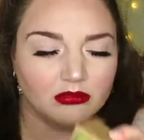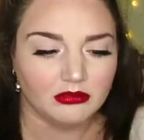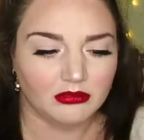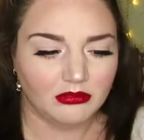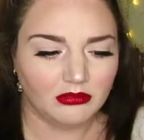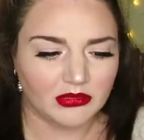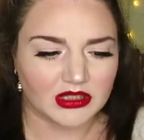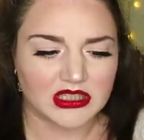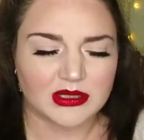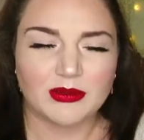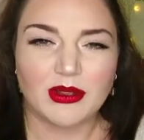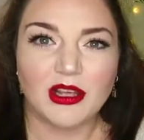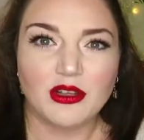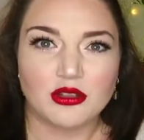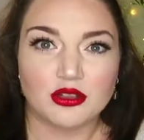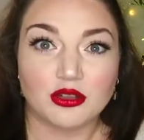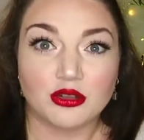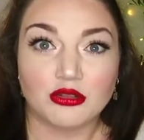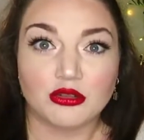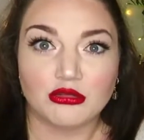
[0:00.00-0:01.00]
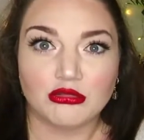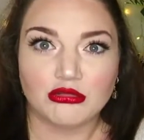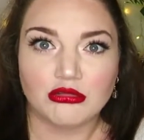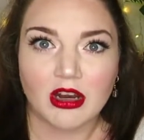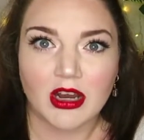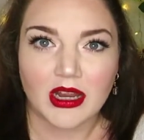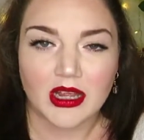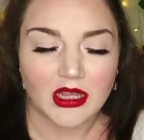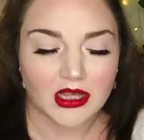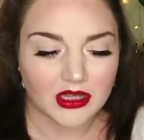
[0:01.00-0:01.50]
It smells
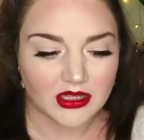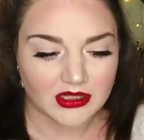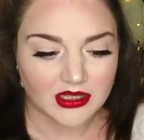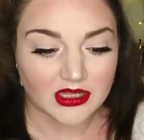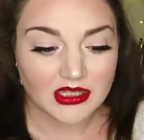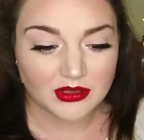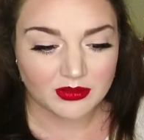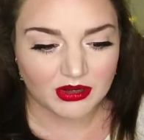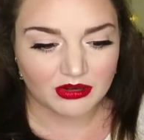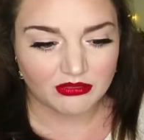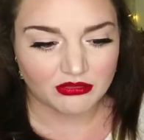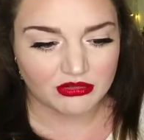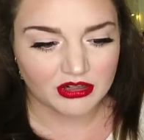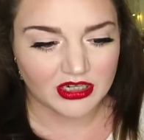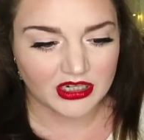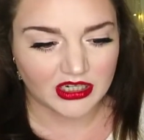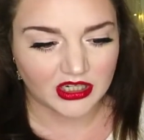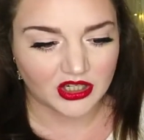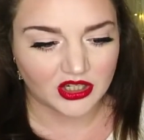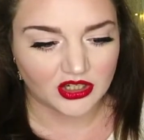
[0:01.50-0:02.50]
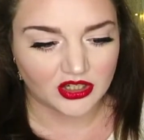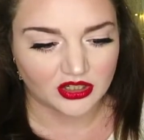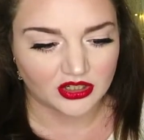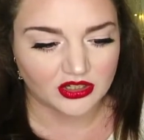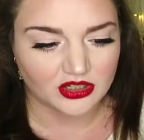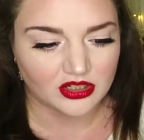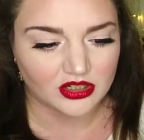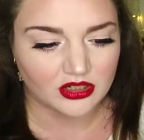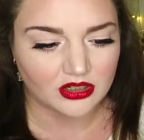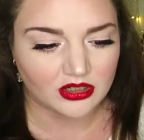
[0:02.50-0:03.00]
great. It does smell really
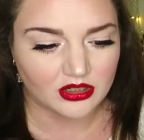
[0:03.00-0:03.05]
good.